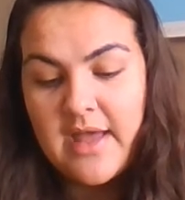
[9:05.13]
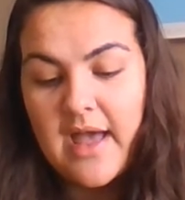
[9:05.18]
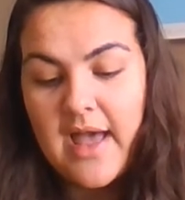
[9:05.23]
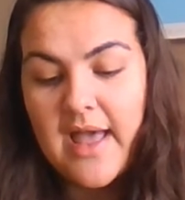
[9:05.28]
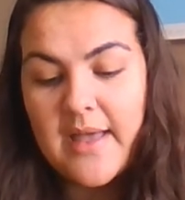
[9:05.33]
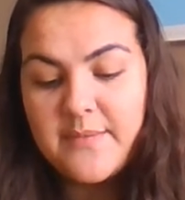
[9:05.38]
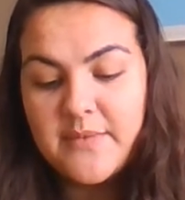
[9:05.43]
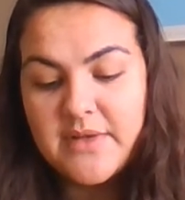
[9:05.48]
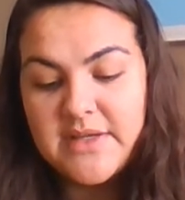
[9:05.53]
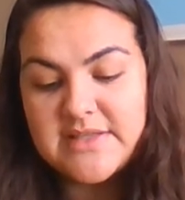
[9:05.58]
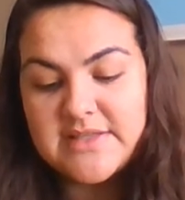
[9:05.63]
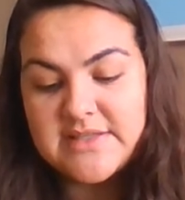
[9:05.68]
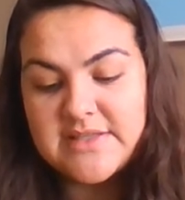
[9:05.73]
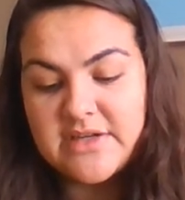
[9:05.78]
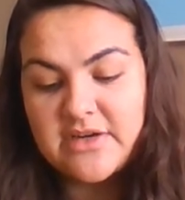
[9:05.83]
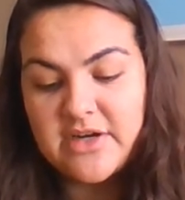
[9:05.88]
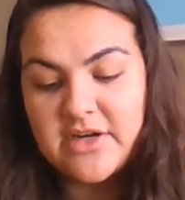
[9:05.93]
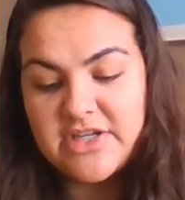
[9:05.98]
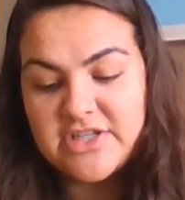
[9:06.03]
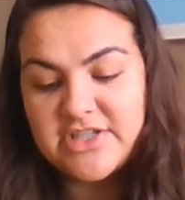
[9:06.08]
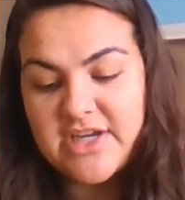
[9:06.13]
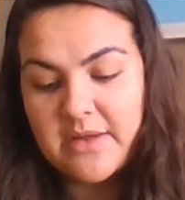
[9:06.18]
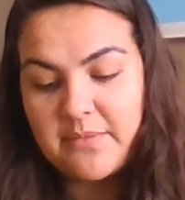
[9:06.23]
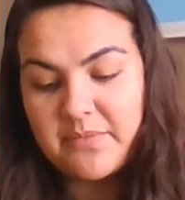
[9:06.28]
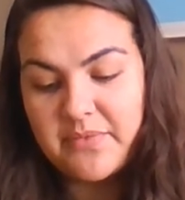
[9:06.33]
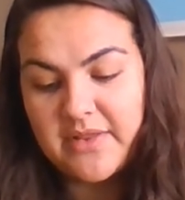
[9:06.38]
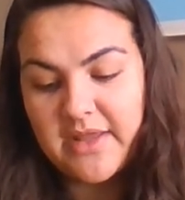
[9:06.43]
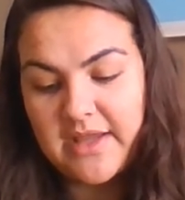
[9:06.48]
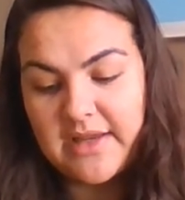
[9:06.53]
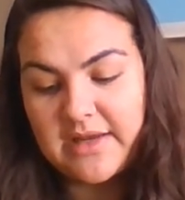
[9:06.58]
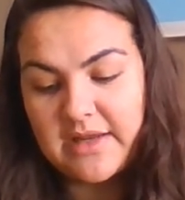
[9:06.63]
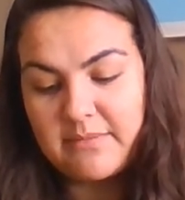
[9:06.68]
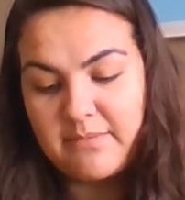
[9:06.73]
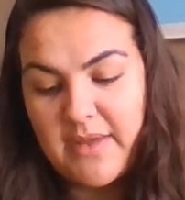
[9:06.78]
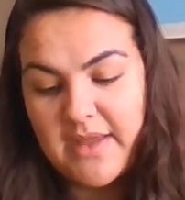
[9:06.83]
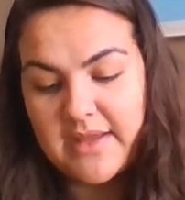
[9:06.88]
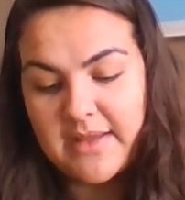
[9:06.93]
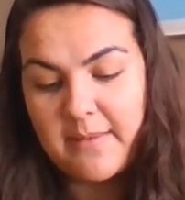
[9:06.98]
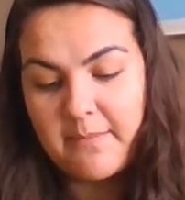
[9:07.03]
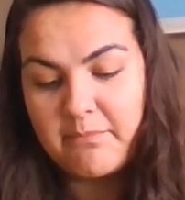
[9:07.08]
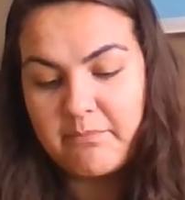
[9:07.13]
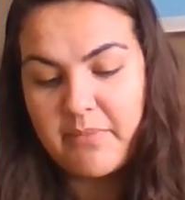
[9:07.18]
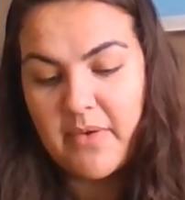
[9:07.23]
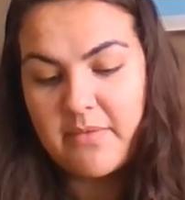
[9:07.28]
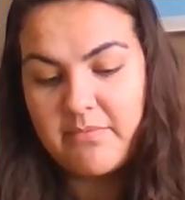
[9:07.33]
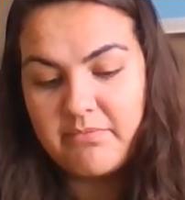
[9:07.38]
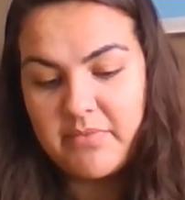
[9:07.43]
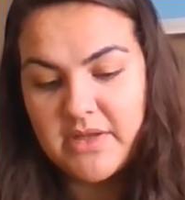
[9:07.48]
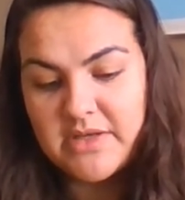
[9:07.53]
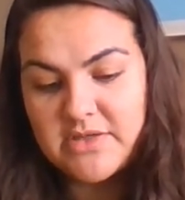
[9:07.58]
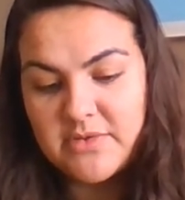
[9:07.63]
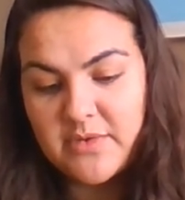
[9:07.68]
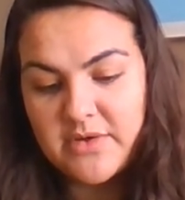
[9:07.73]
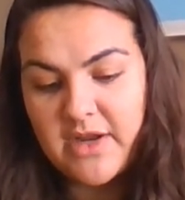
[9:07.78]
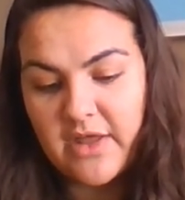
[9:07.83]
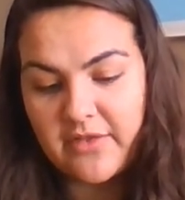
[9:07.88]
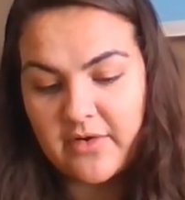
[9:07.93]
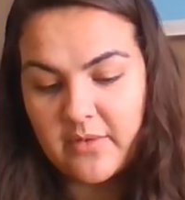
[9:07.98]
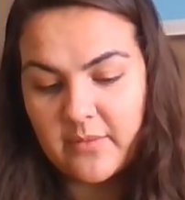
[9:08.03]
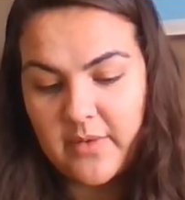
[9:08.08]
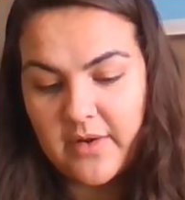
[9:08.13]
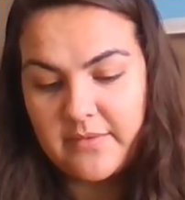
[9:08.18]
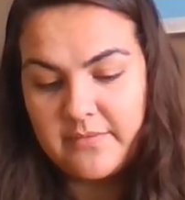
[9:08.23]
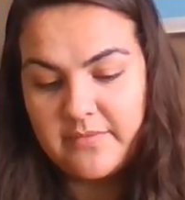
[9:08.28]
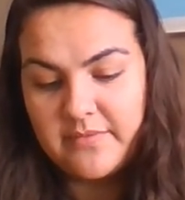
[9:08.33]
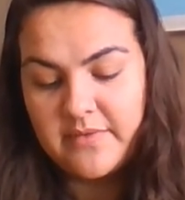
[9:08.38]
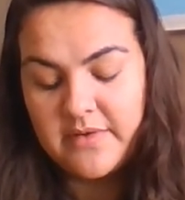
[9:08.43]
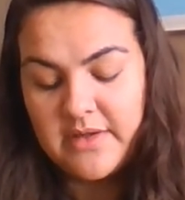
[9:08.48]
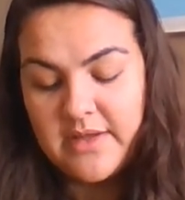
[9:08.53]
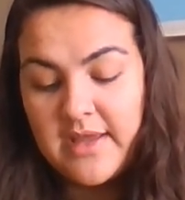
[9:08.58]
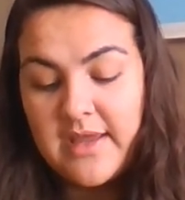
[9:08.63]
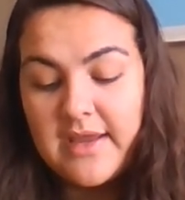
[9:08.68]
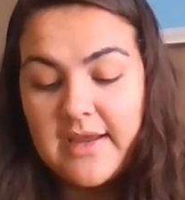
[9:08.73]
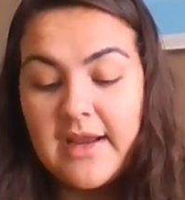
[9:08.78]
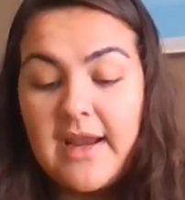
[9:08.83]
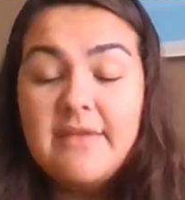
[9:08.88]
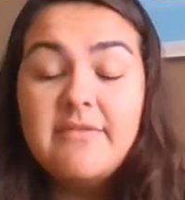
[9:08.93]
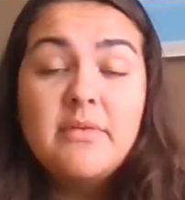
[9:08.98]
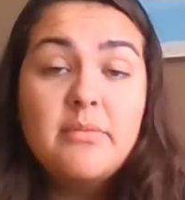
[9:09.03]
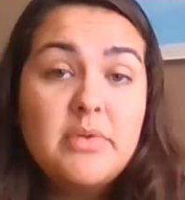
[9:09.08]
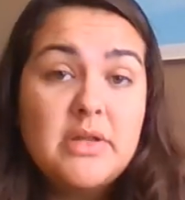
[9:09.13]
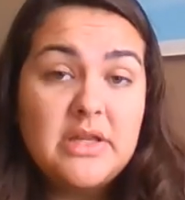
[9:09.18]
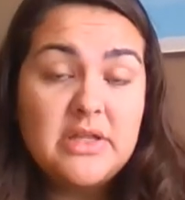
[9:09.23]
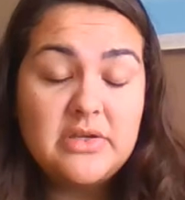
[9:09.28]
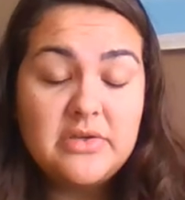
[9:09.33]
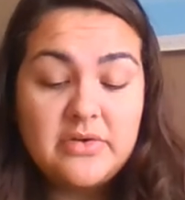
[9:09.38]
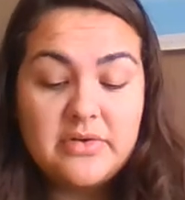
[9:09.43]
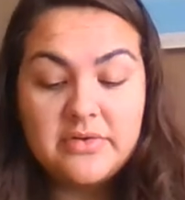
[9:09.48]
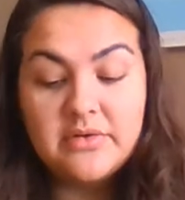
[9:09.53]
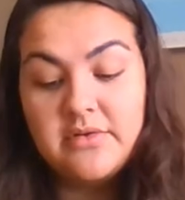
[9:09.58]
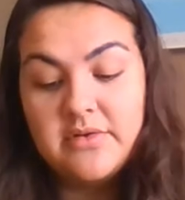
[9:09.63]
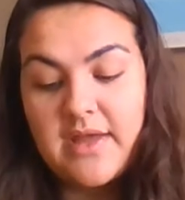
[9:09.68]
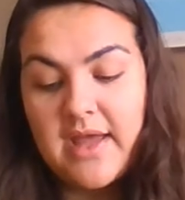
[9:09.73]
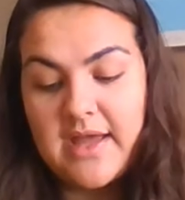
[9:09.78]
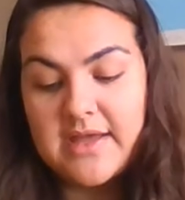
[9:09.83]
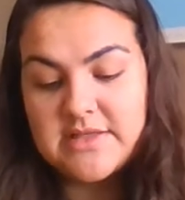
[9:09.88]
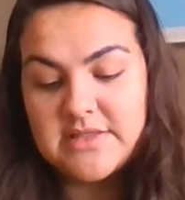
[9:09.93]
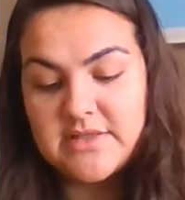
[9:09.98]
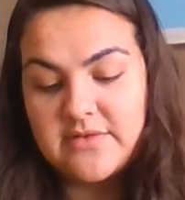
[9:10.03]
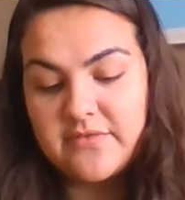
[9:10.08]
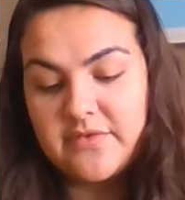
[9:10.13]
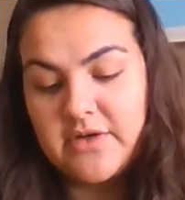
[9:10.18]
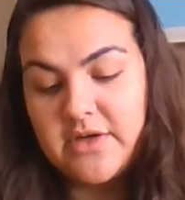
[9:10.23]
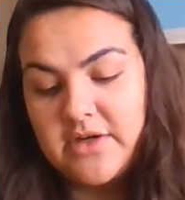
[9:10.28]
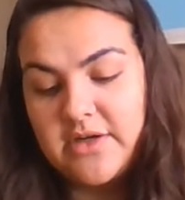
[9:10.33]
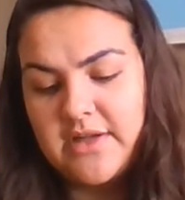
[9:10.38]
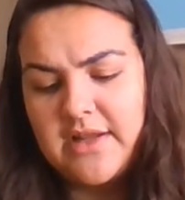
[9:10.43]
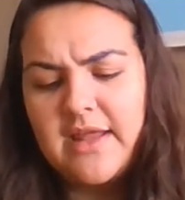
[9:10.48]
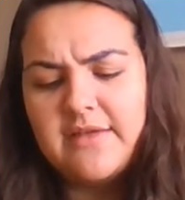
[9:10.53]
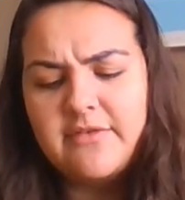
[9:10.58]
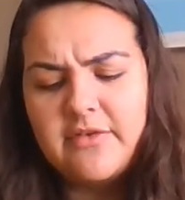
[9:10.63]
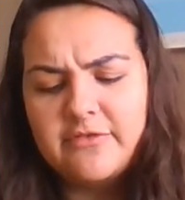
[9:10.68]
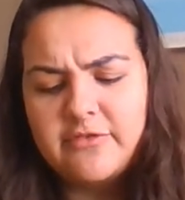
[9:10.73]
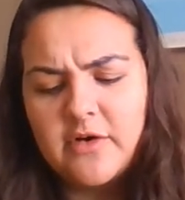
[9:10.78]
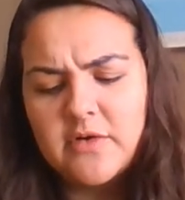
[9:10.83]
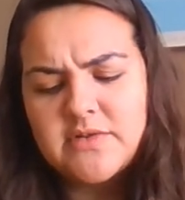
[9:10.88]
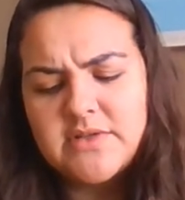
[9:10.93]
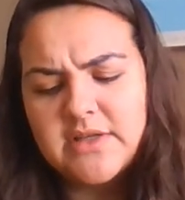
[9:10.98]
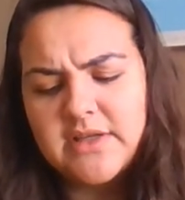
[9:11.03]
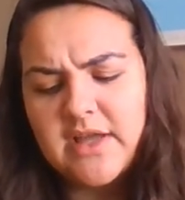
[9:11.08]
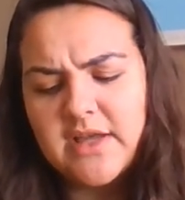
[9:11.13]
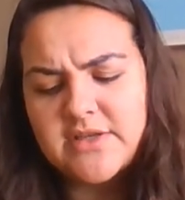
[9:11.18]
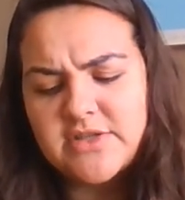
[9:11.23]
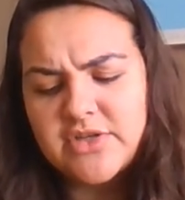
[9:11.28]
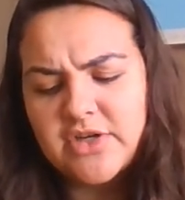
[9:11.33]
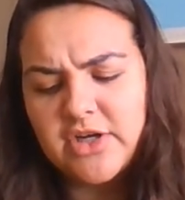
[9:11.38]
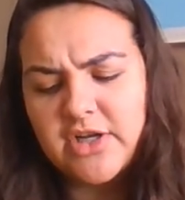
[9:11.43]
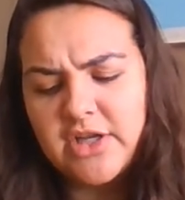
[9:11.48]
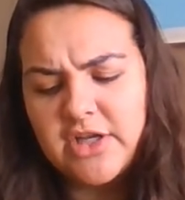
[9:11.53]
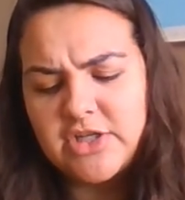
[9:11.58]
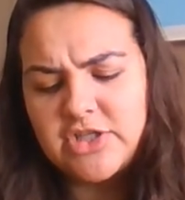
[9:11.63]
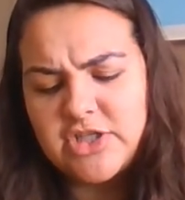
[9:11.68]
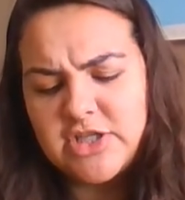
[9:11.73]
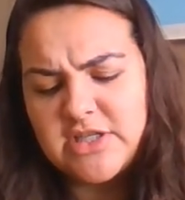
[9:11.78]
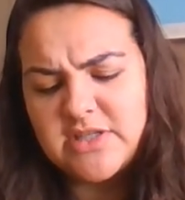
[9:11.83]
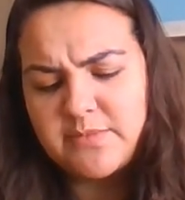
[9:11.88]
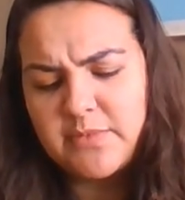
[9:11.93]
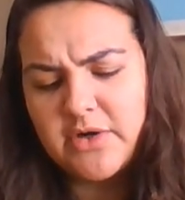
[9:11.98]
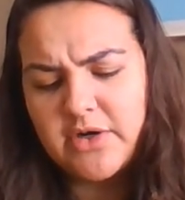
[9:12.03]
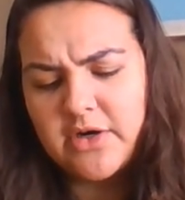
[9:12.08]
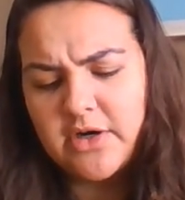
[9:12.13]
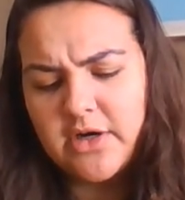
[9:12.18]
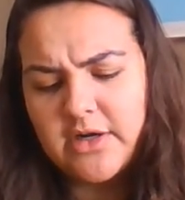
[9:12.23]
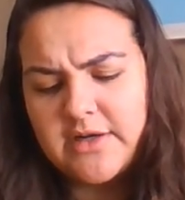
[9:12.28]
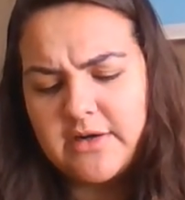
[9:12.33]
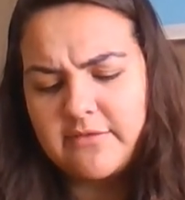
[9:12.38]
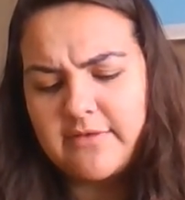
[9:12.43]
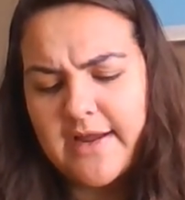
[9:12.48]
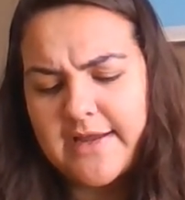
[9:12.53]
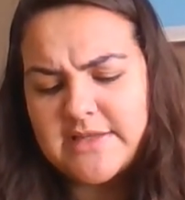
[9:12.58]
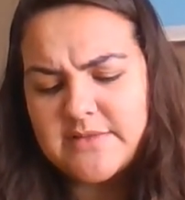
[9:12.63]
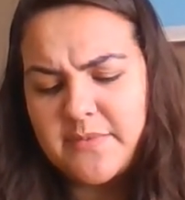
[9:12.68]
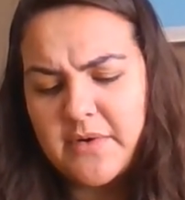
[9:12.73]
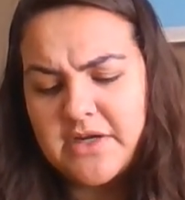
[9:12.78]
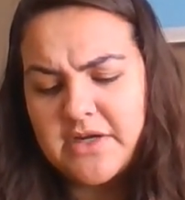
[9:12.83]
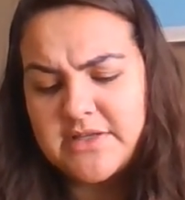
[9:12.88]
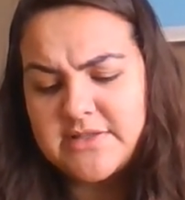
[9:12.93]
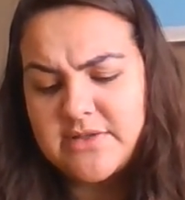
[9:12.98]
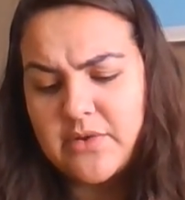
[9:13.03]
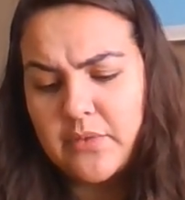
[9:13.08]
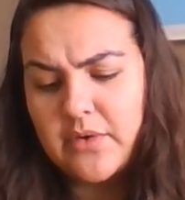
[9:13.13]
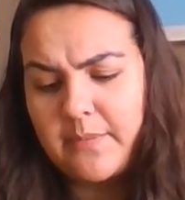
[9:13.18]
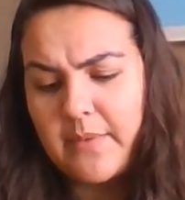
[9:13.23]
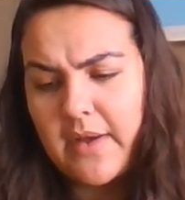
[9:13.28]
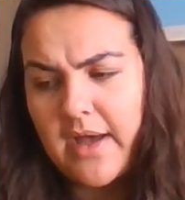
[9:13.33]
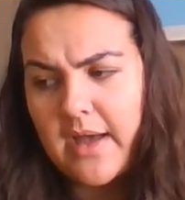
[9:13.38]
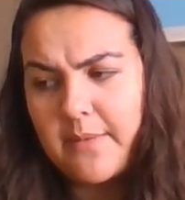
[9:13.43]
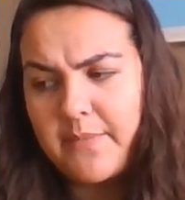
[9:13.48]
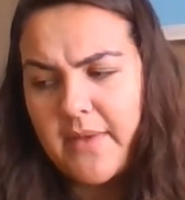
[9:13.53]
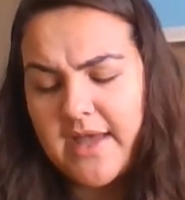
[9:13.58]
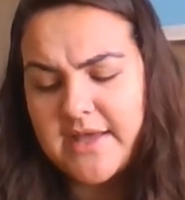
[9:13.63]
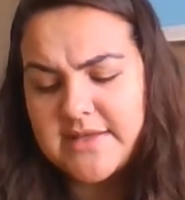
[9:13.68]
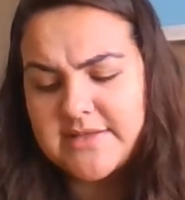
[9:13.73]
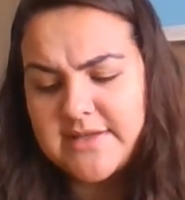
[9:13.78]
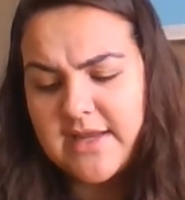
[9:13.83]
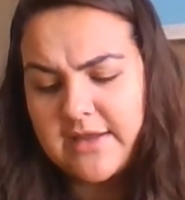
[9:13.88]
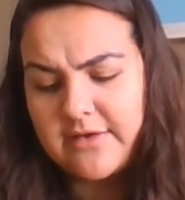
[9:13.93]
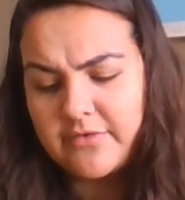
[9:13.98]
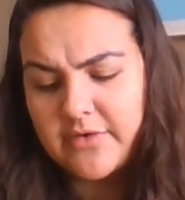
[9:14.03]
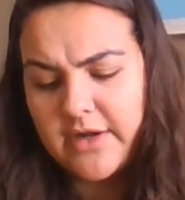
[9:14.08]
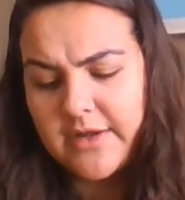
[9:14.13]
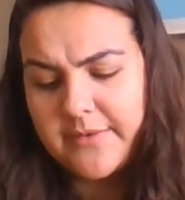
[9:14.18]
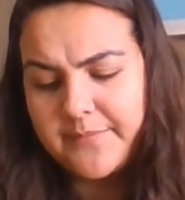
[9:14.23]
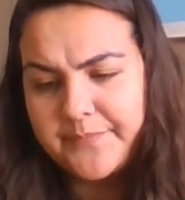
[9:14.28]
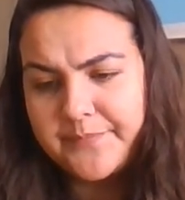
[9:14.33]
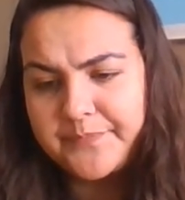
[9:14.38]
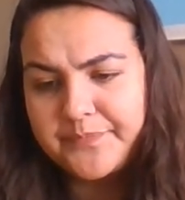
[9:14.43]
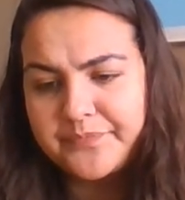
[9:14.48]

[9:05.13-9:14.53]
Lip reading: "I'm going to steer a jet plane and make it bump into another one." "Can I have a balloon?" asked Fern. "Can I have a frozen custard and a cheeseburger and a raspberry soda pop?" asked Avery.